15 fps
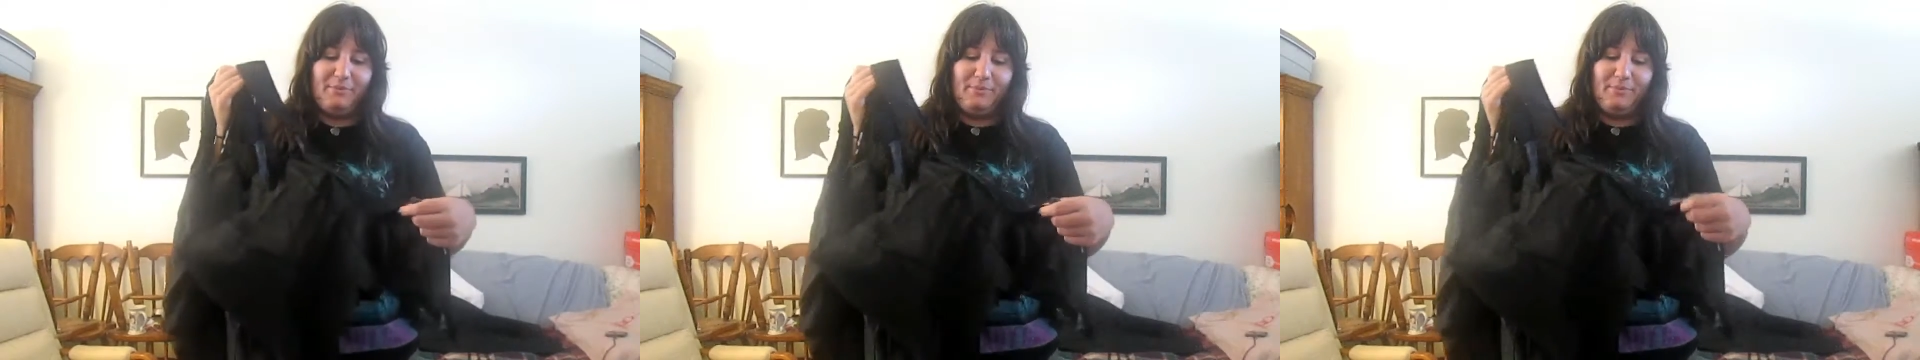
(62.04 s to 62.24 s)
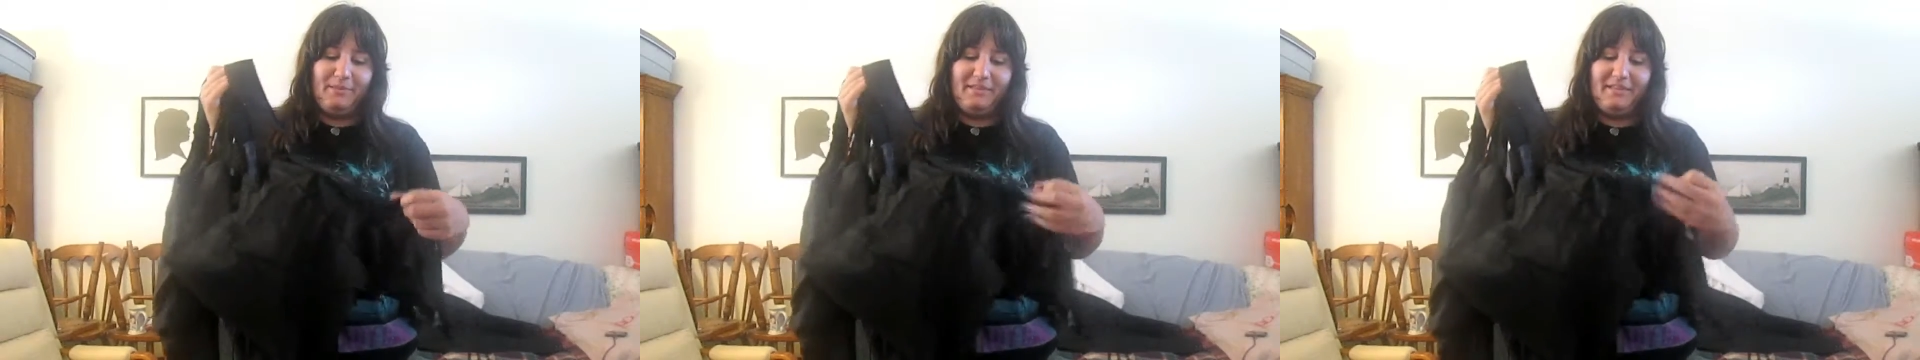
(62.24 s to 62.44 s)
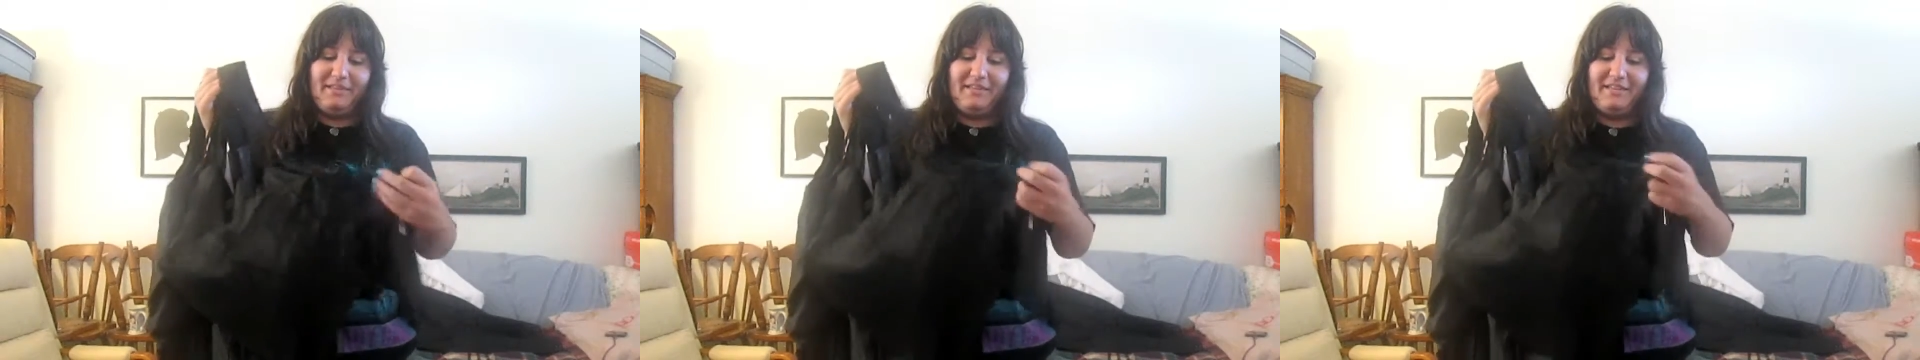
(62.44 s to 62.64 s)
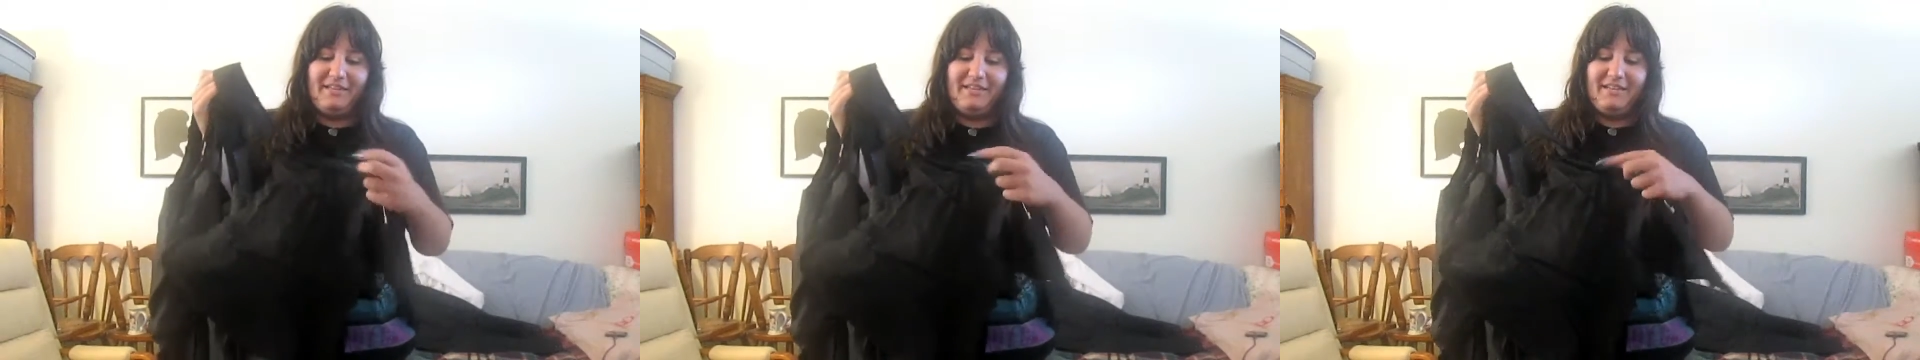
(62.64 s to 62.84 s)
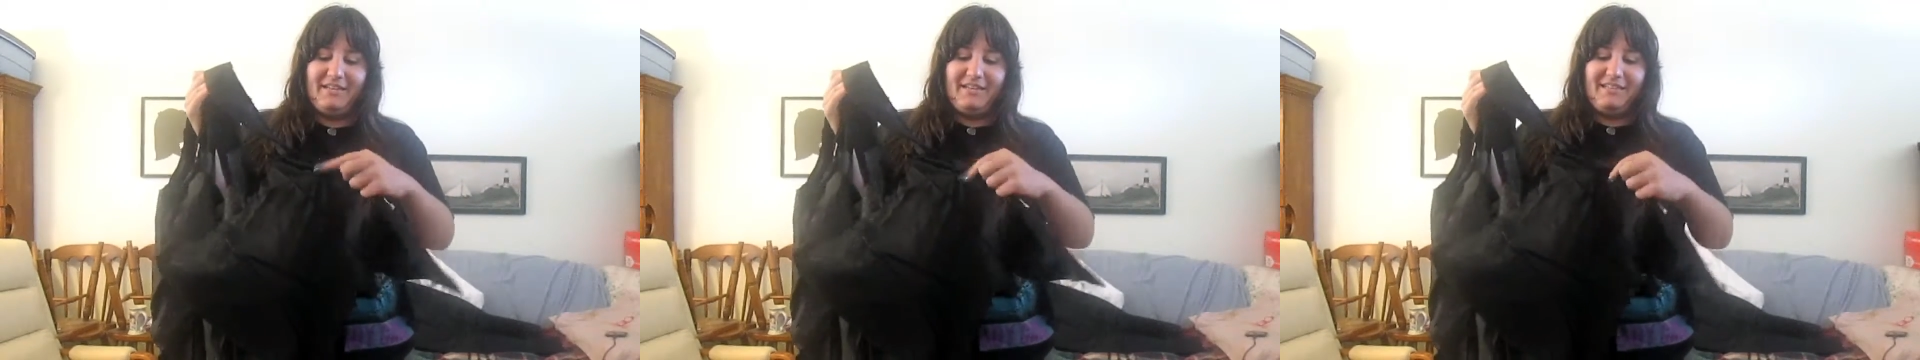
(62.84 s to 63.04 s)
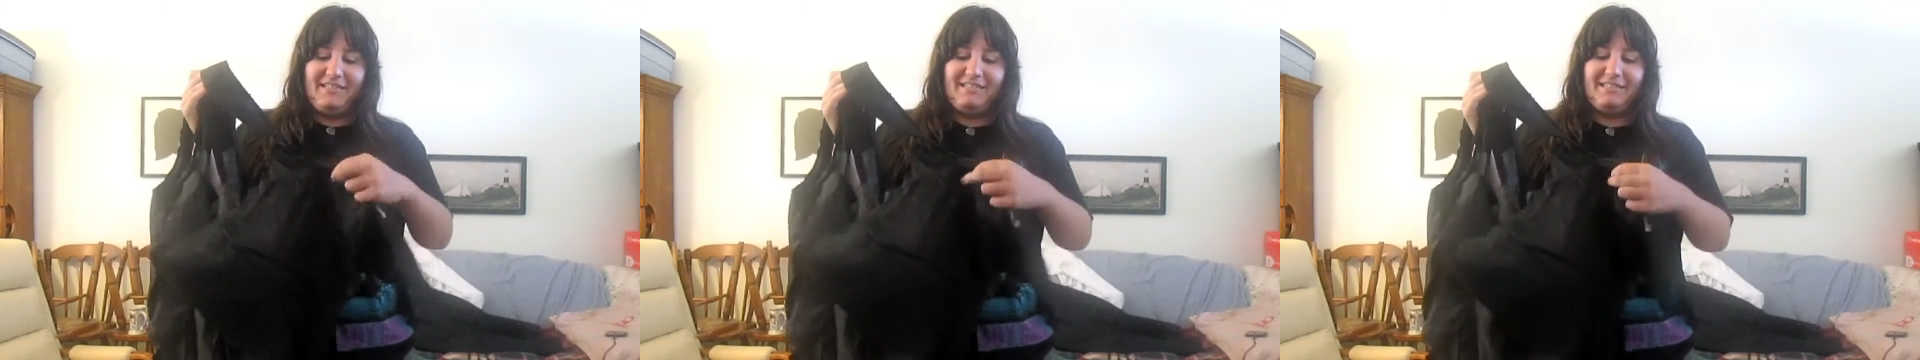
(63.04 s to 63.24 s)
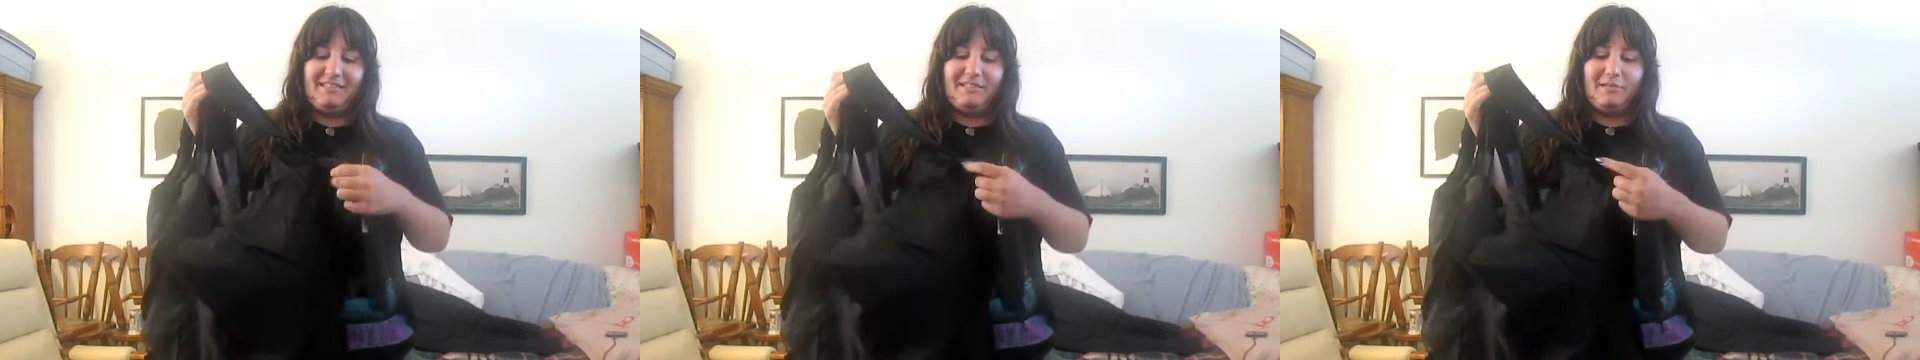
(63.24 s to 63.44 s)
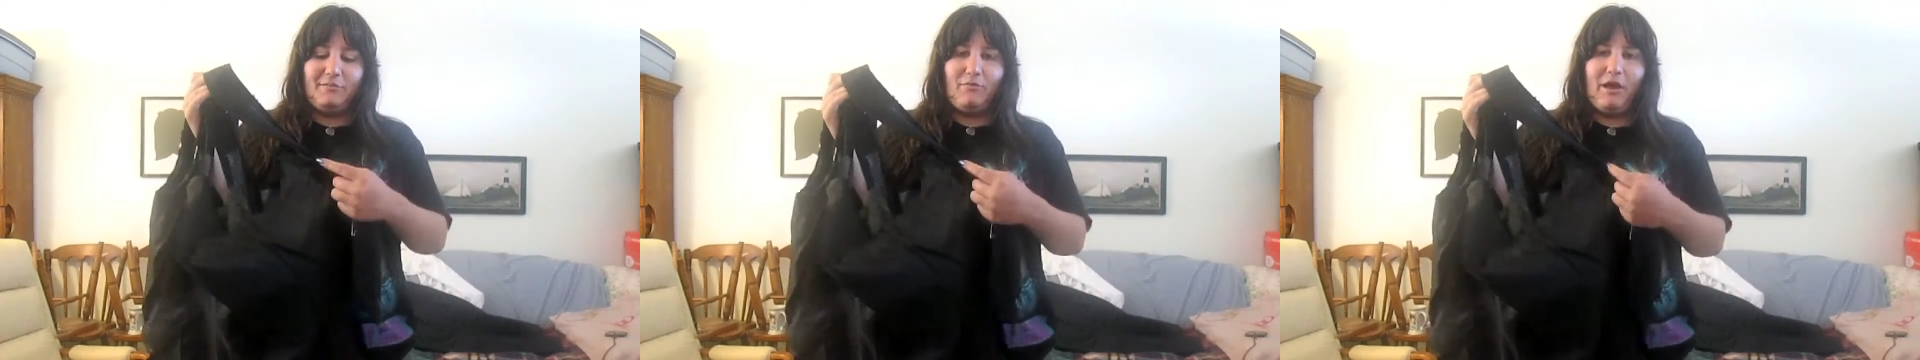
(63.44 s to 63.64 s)
really getting
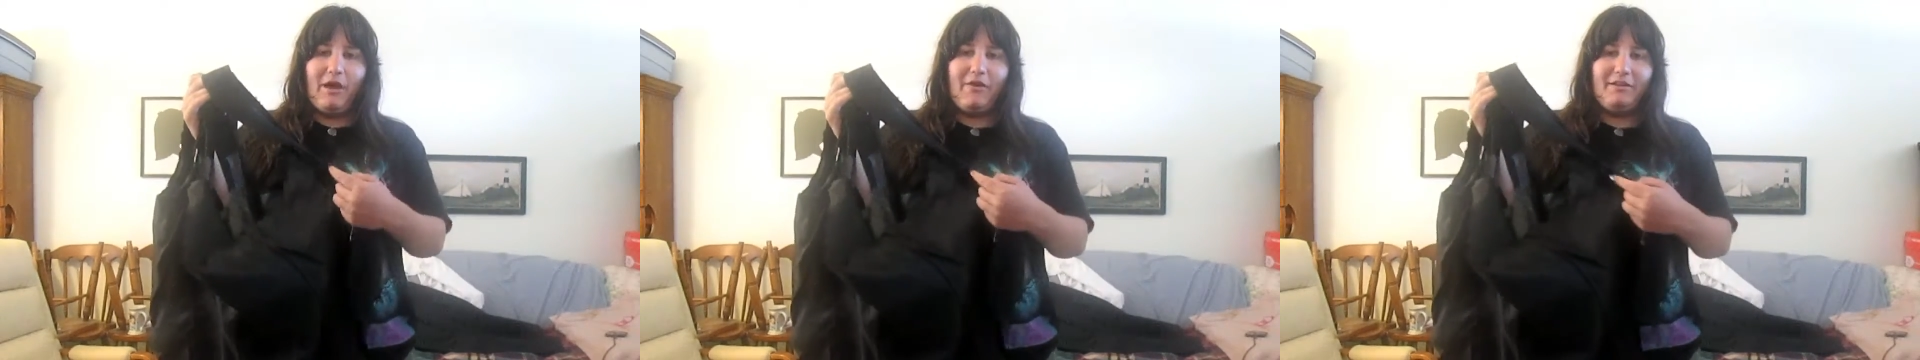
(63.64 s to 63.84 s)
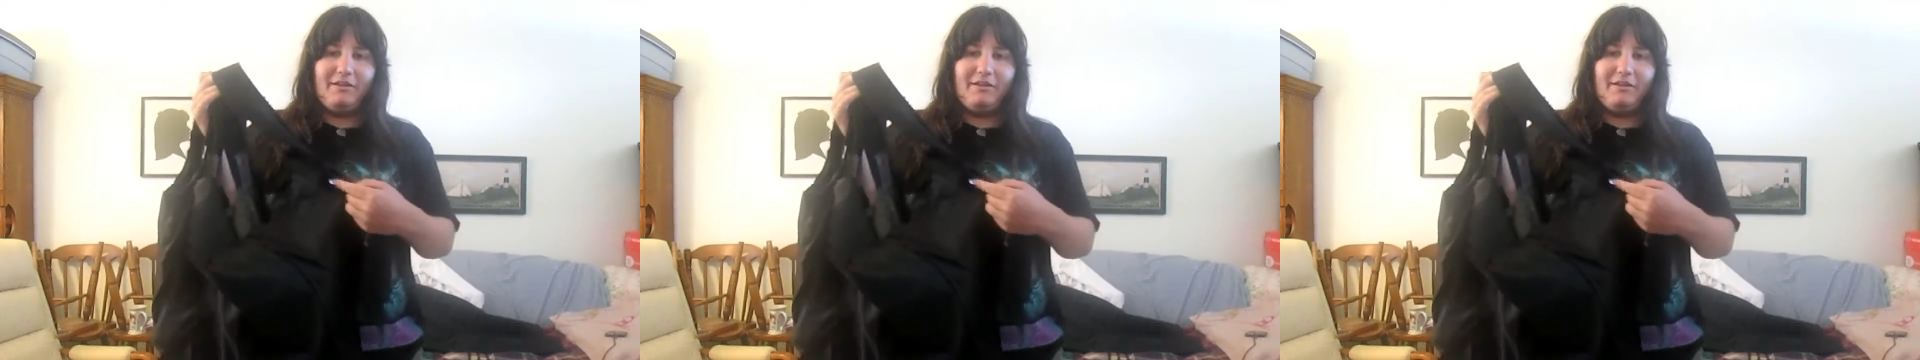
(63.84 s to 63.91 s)
some wear